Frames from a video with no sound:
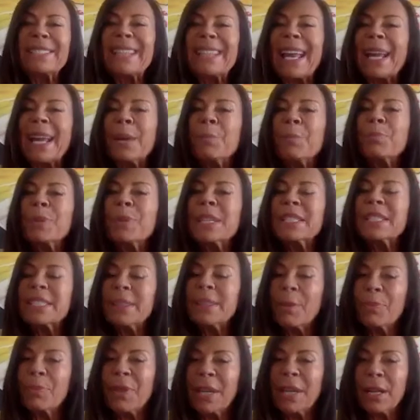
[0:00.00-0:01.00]
they could bring
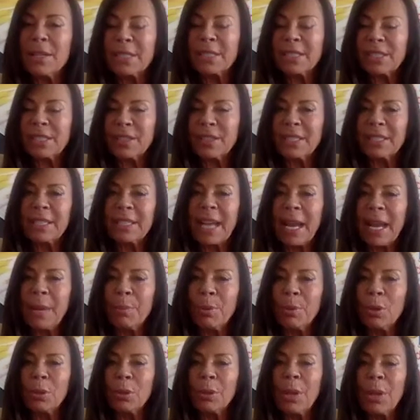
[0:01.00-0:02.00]
something else to the
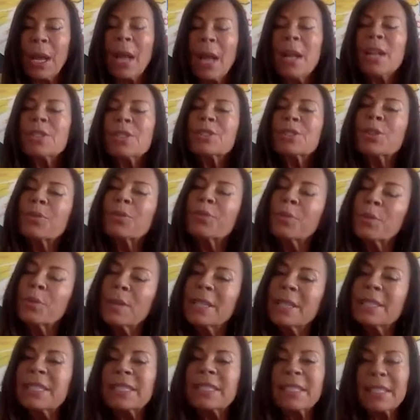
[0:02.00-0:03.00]
table. So for
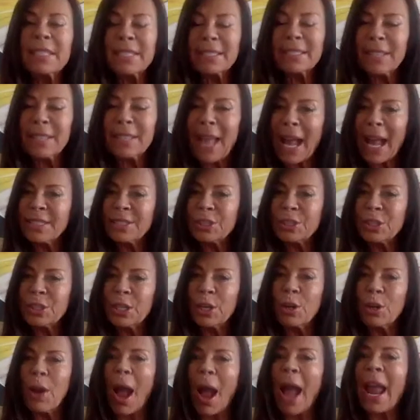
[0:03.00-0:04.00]
instance, last
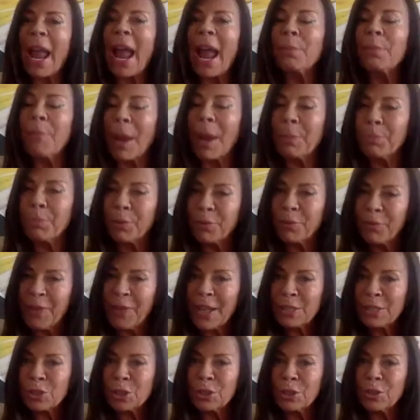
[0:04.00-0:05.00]
year I had my
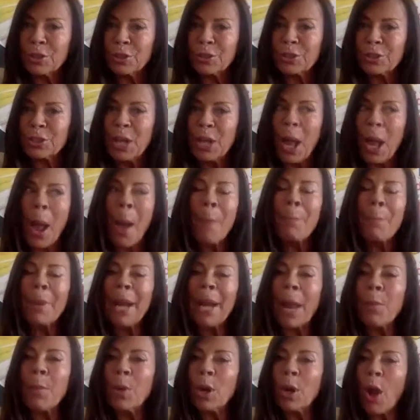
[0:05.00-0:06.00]
professionals, but
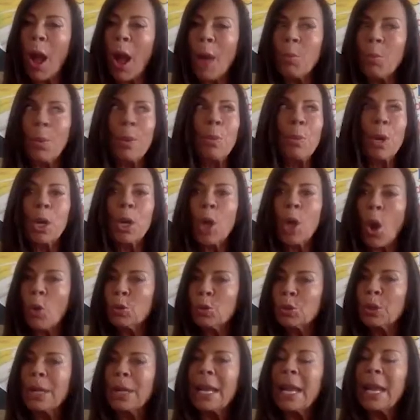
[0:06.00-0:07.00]
we would go
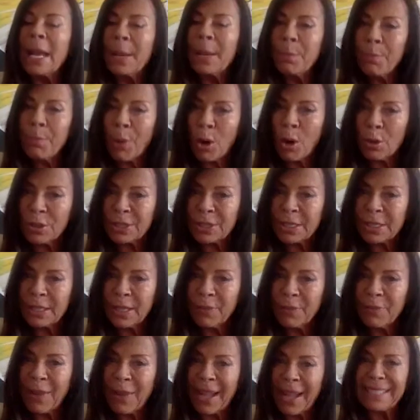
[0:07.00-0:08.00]
to in-person
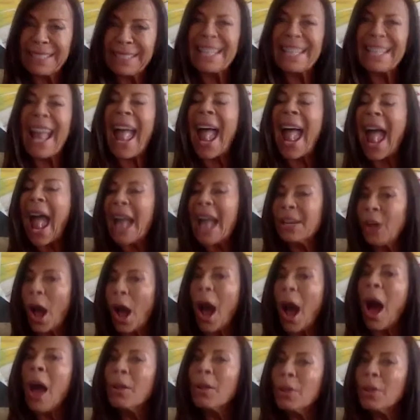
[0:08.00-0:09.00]
events and
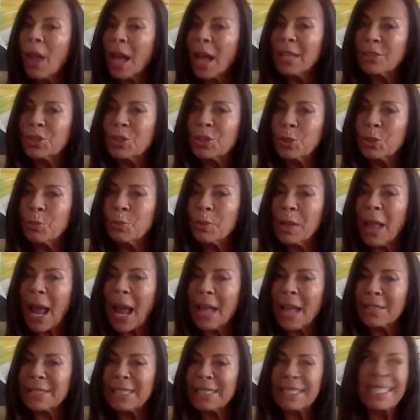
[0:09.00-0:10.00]
online Zoom
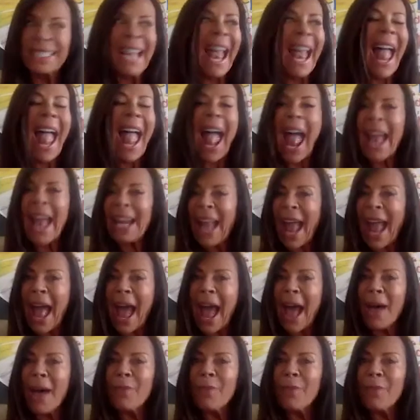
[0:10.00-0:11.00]
classes and
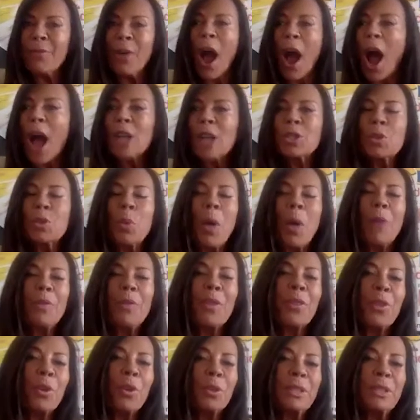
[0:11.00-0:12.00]
have a 12
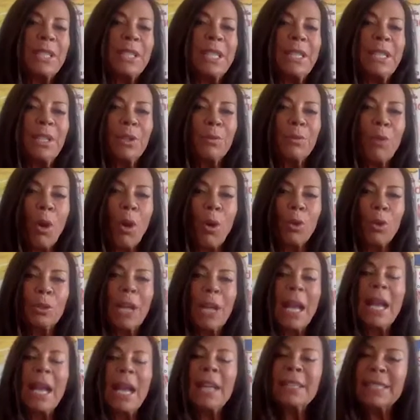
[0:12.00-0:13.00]
and 13-year-old
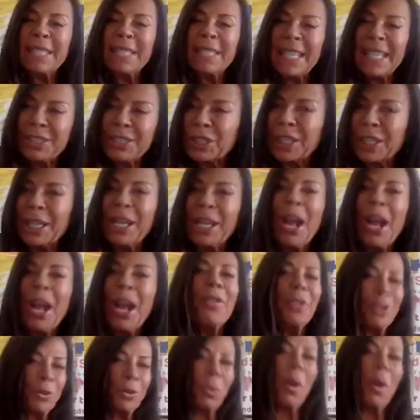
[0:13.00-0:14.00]
teaching
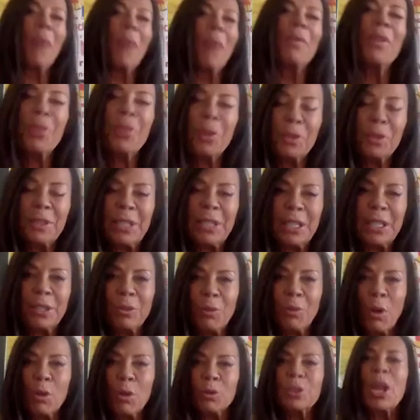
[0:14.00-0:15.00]
the 12 and
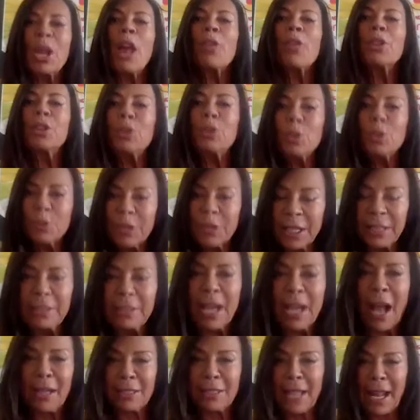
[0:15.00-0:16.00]
13-year-olds the new
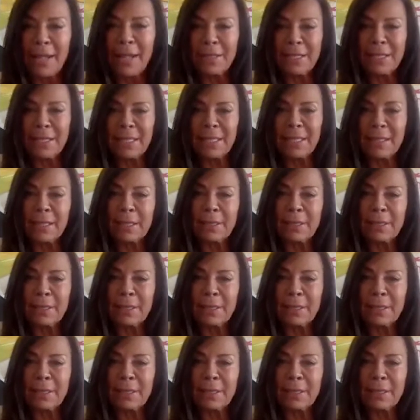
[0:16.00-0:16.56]
TikTok dances.